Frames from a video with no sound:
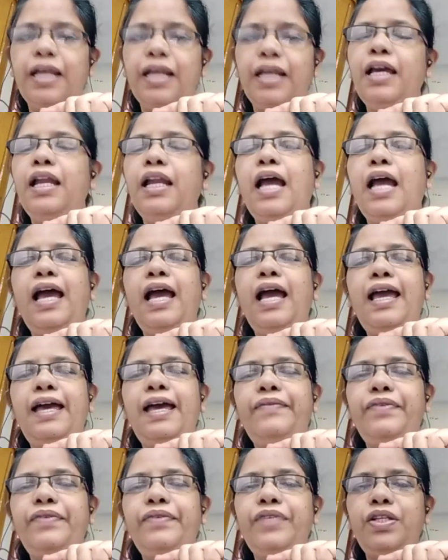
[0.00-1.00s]
I
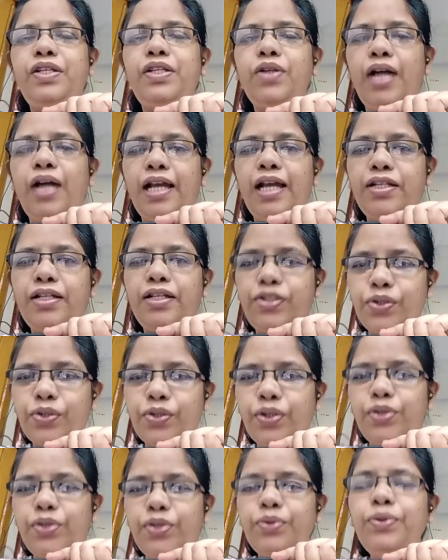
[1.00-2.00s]
have a video. I'll show
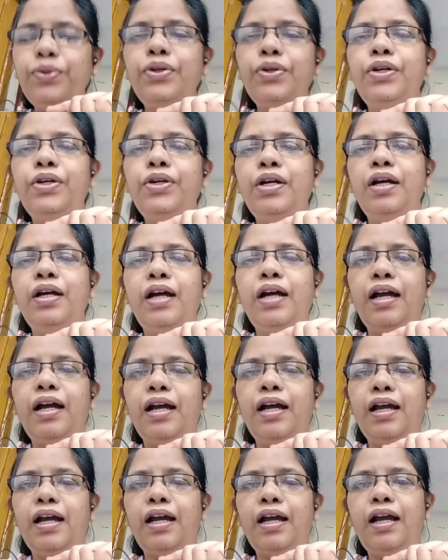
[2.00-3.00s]
you
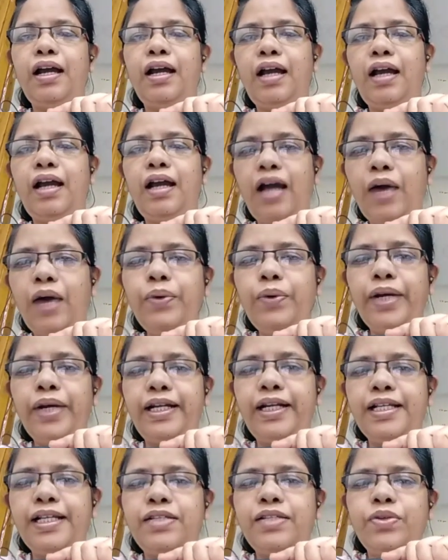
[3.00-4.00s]
how it
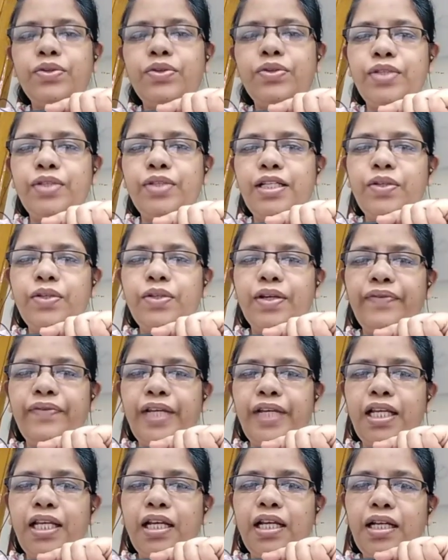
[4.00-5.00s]
is so that you can
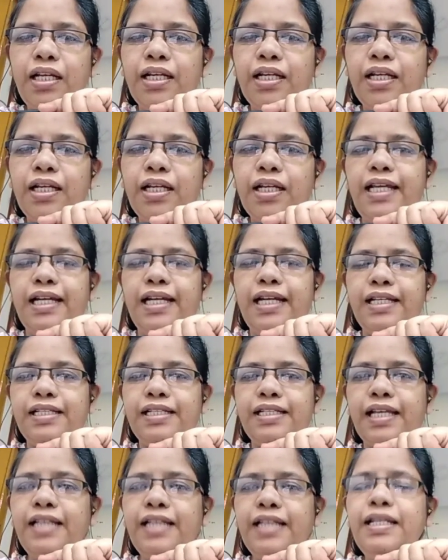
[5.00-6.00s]
very clearly
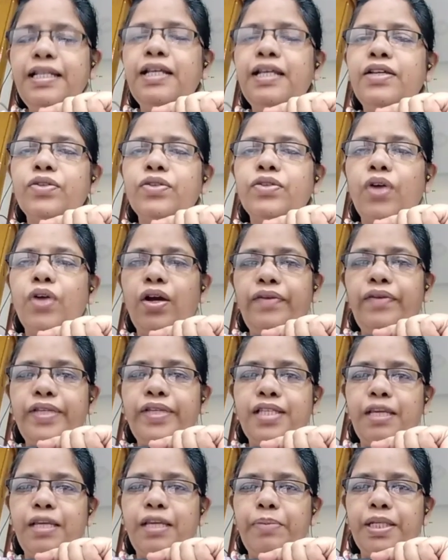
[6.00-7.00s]
understand. So always
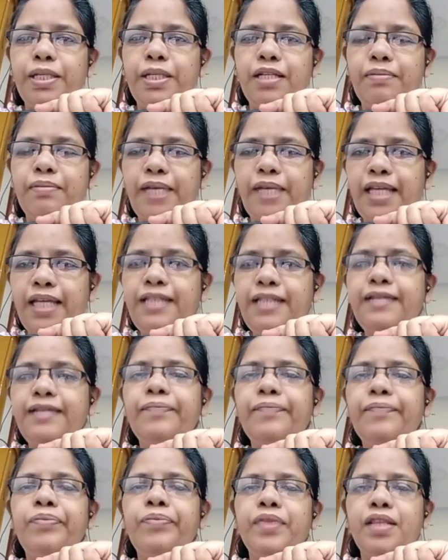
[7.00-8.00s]
keep it in mind.
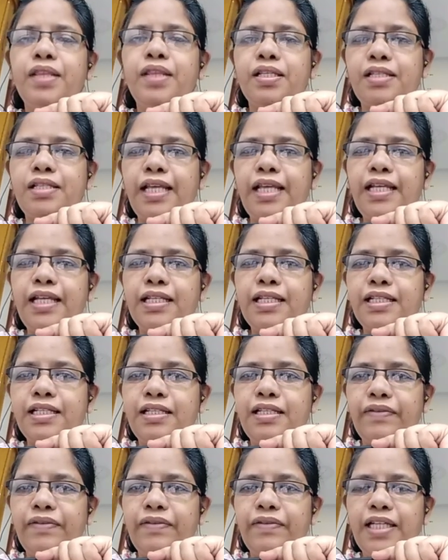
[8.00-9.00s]
The state is
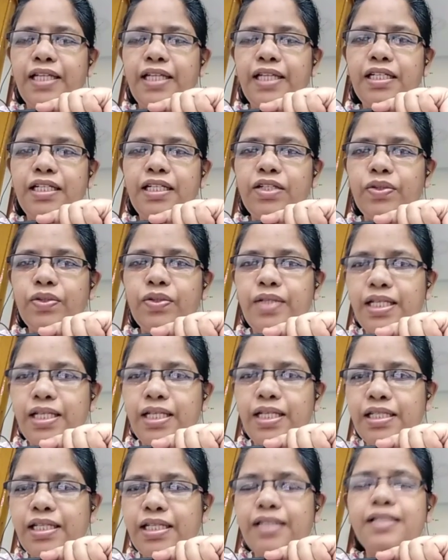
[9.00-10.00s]
divided into
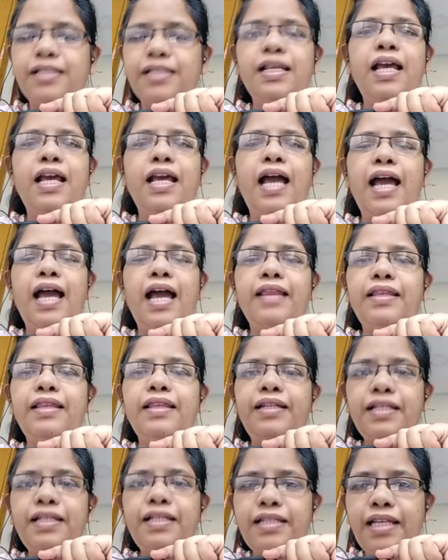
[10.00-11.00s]
districts, and the
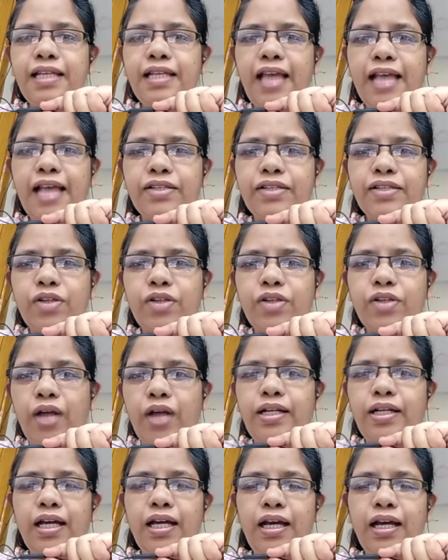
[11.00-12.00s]
district has got
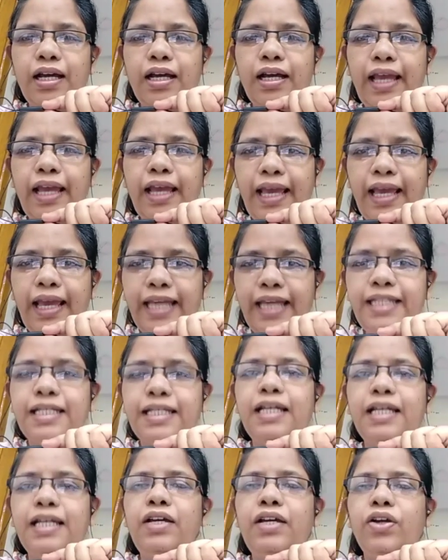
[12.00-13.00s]
a head
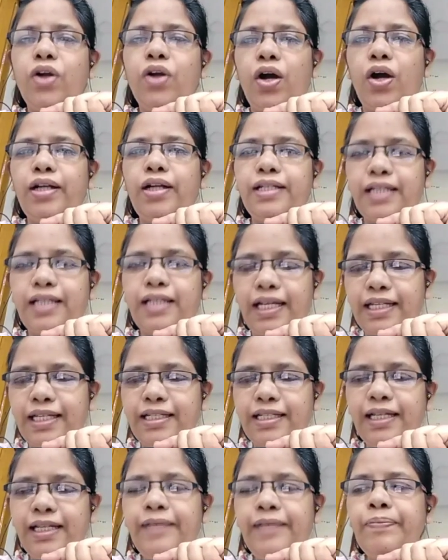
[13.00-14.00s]
called
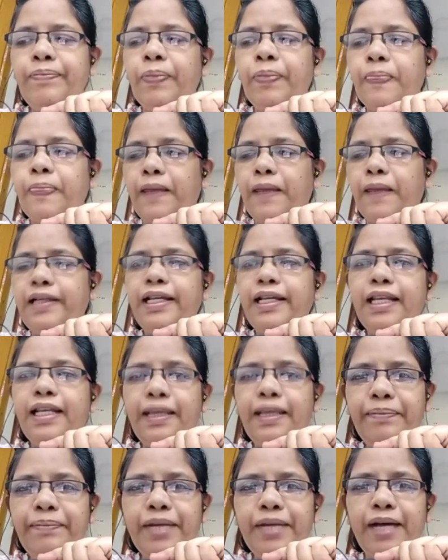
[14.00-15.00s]
collector. Under
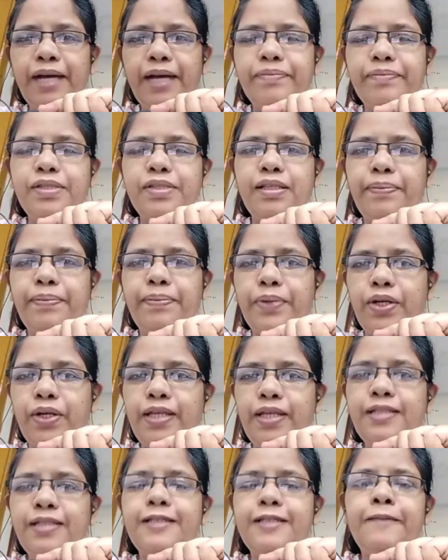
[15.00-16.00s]
him comes the
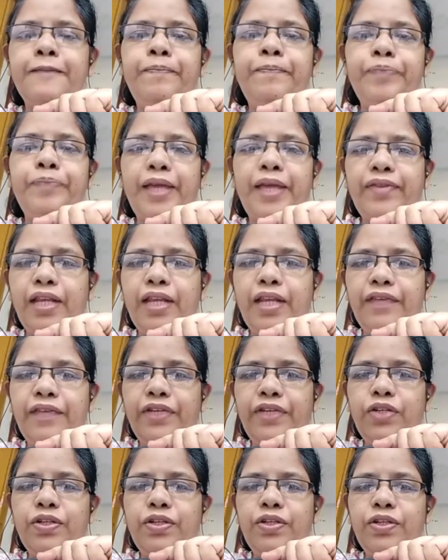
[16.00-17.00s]
police and the
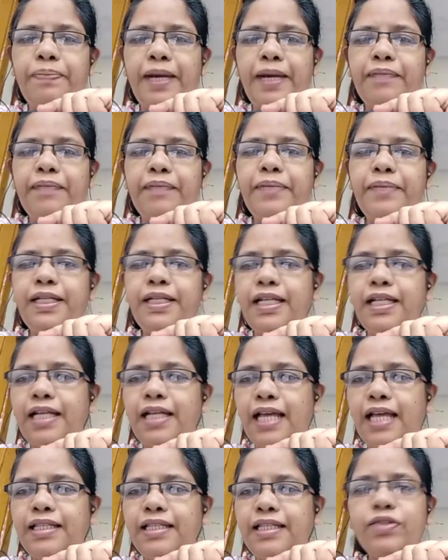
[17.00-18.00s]
revenue department and
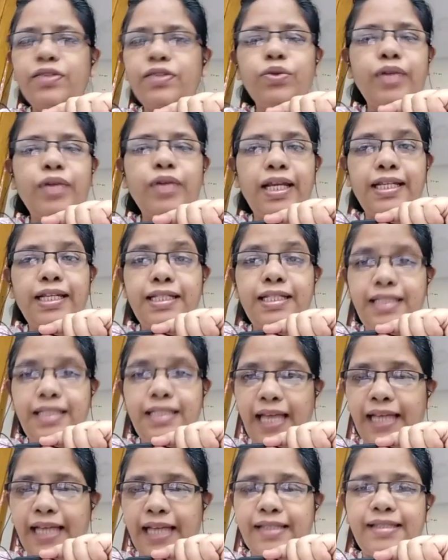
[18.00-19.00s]
others who collect
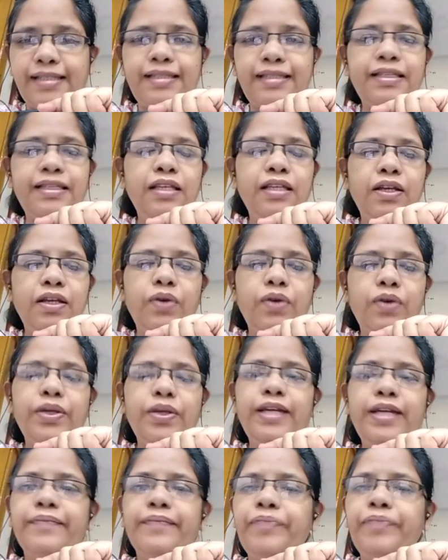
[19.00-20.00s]
tax.
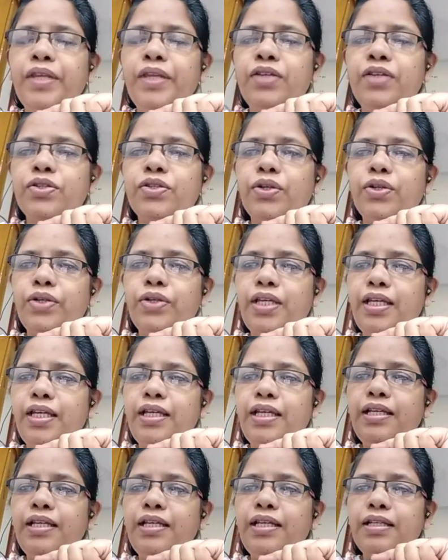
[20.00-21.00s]
Okay, so
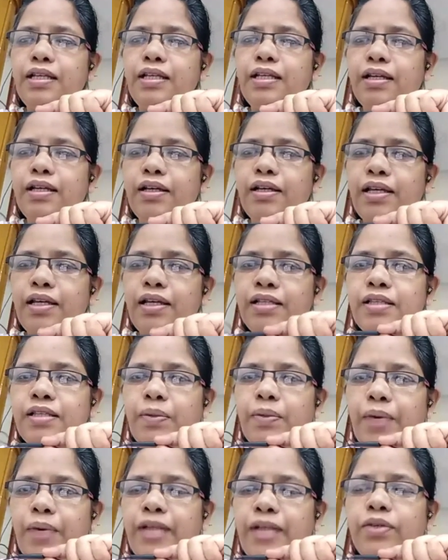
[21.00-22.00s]
he is the
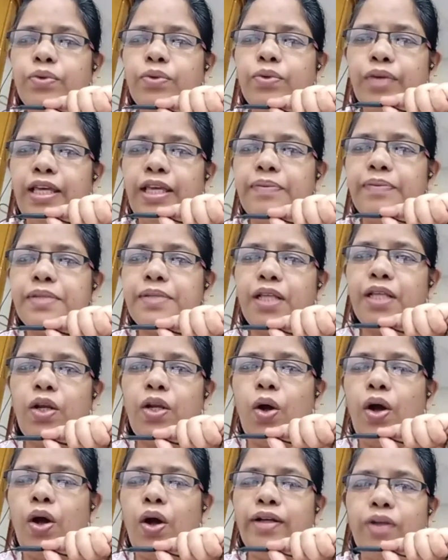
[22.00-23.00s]
one who keeps the
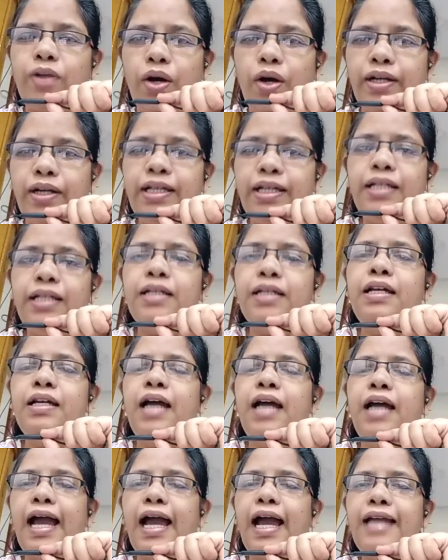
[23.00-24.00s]
law and order
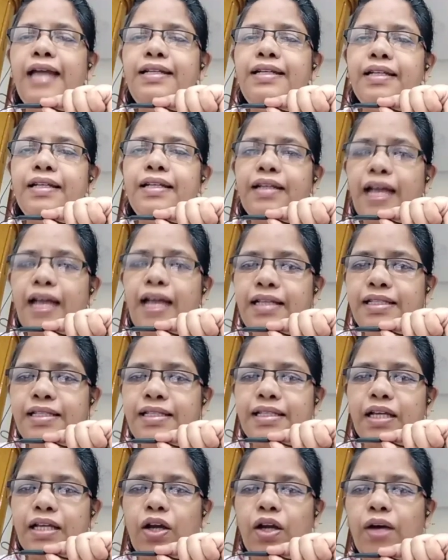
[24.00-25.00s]
and runs
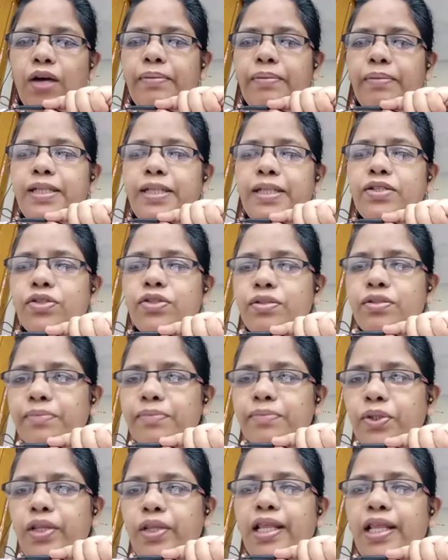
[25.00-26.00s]
the government
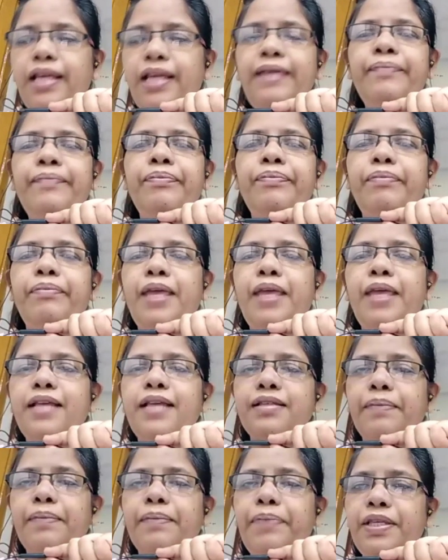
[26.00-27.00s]
smoothly, makes
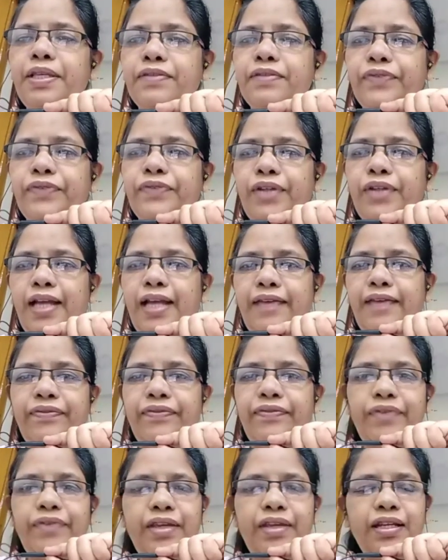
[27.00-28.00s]
a peaceful life
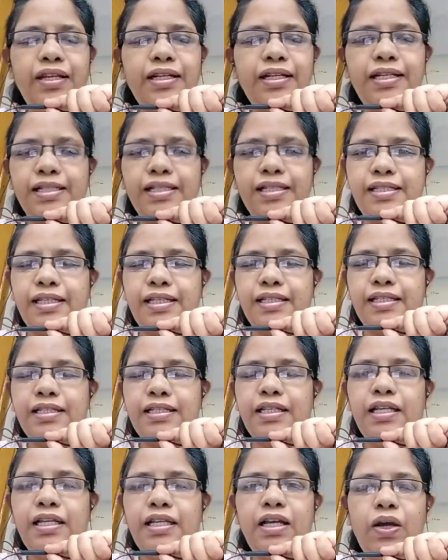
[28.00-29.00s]
in a district.
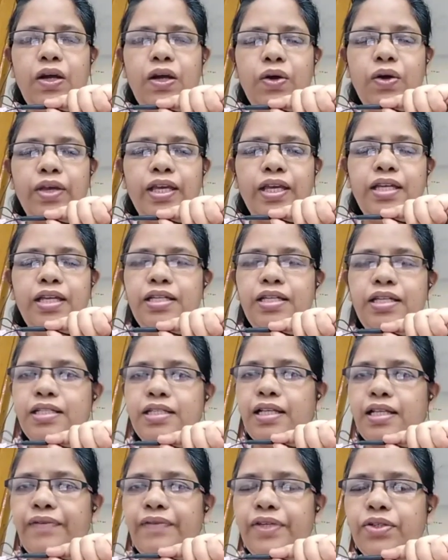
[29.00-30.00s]
Okay,
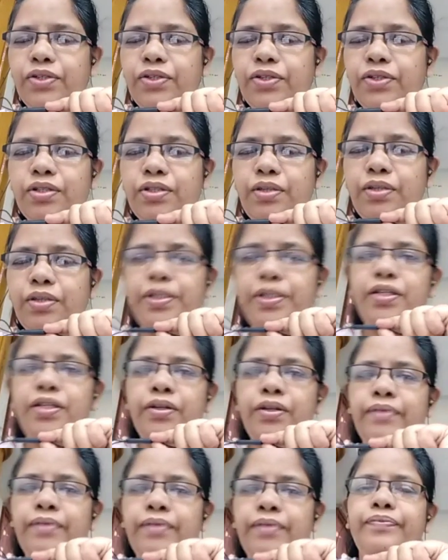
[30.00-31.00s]
shall we go to the video?
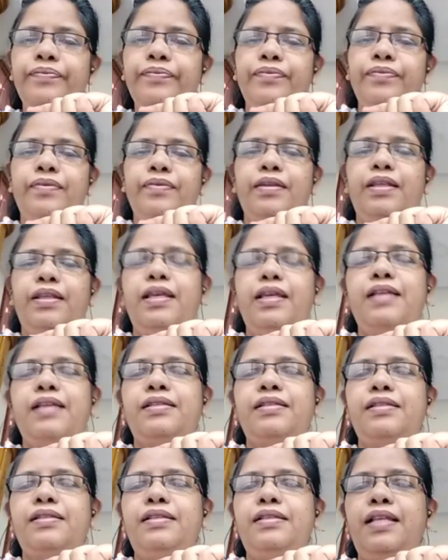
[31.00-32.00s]

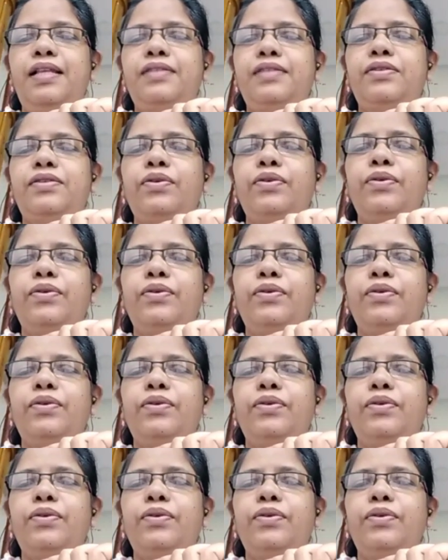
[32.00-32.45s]
Let's go.